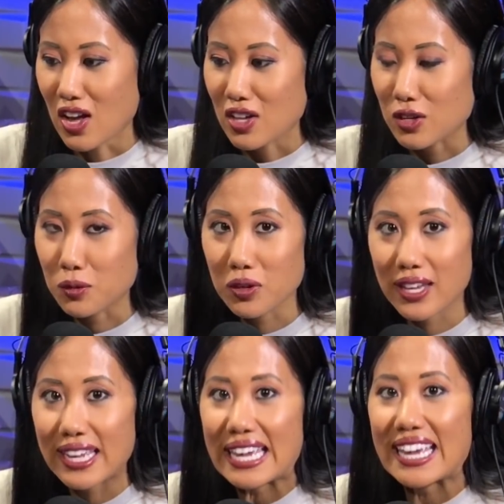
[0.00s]
You will
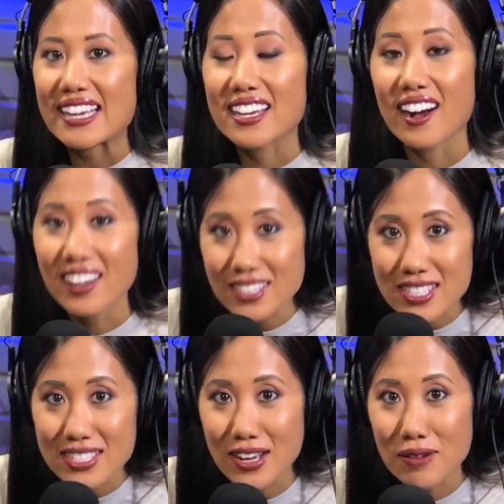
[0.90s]
get a
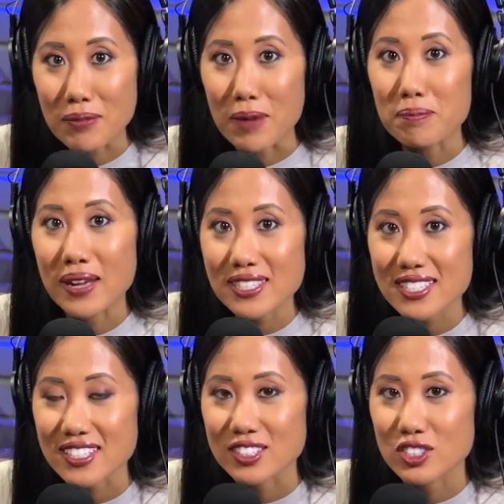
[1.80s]
custom
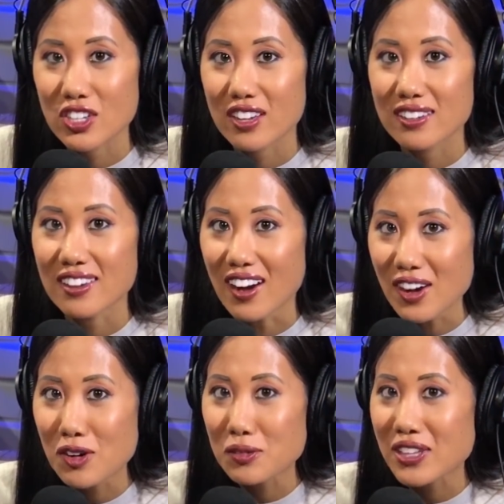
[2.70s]
message, not
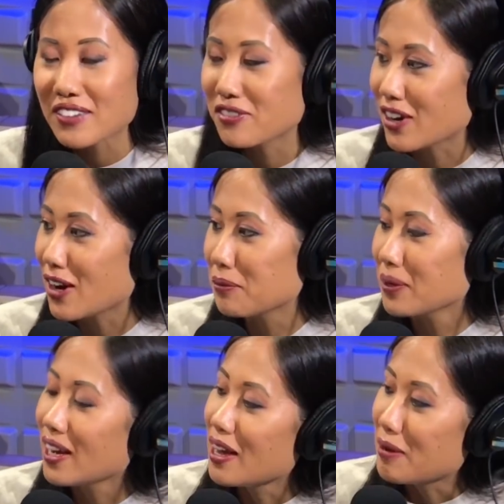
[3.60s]
only from
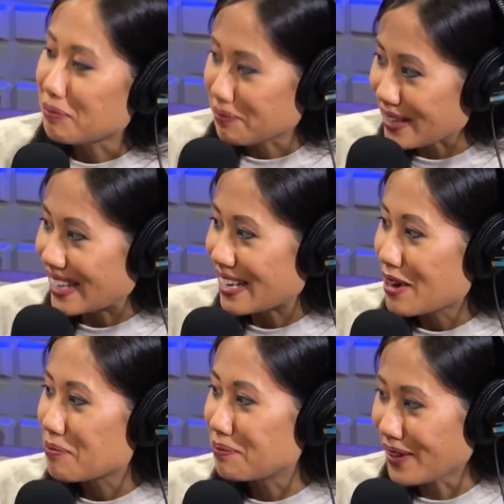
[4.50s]
me,
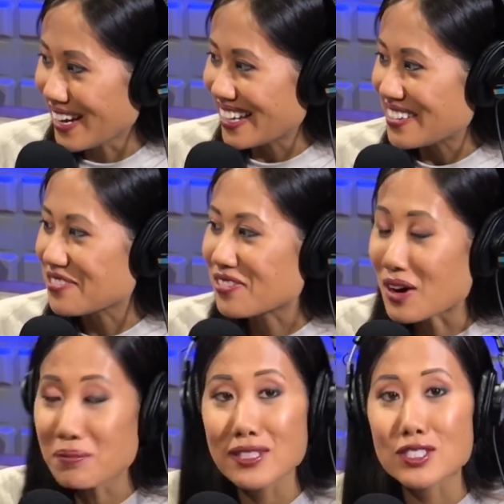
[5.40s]
but
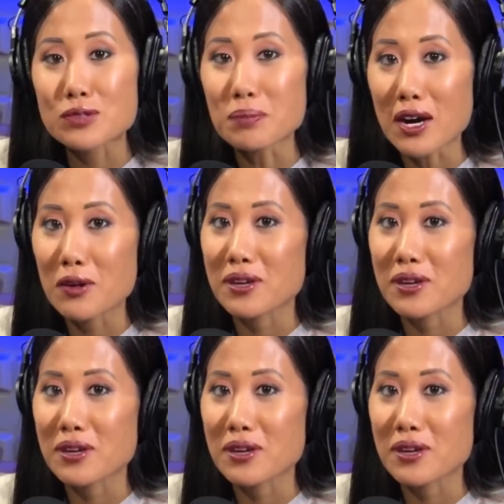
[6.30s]
from the Schmo